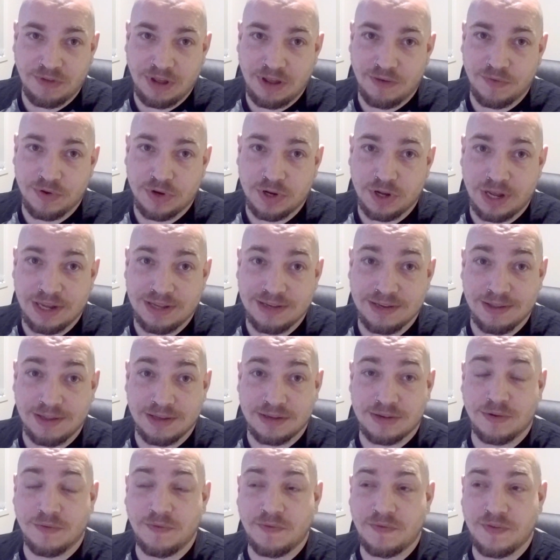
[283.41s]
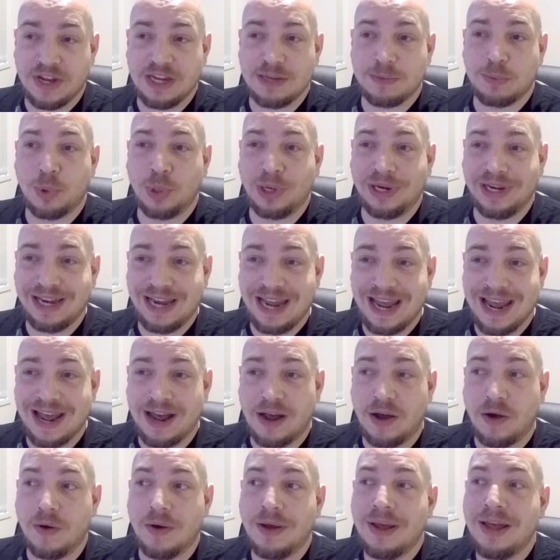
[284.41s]
of advertising that's on Facebook
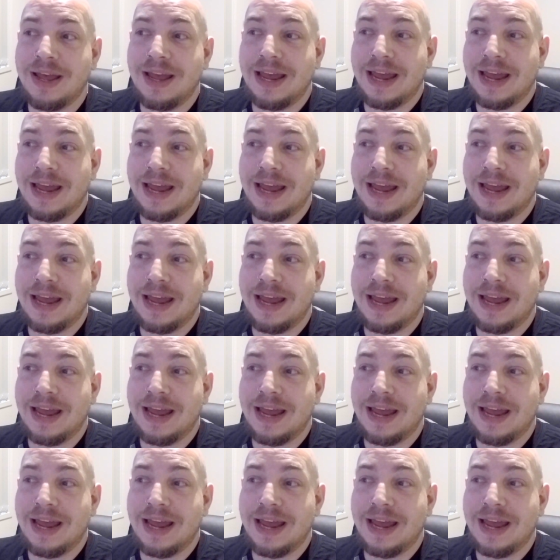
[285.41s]
now,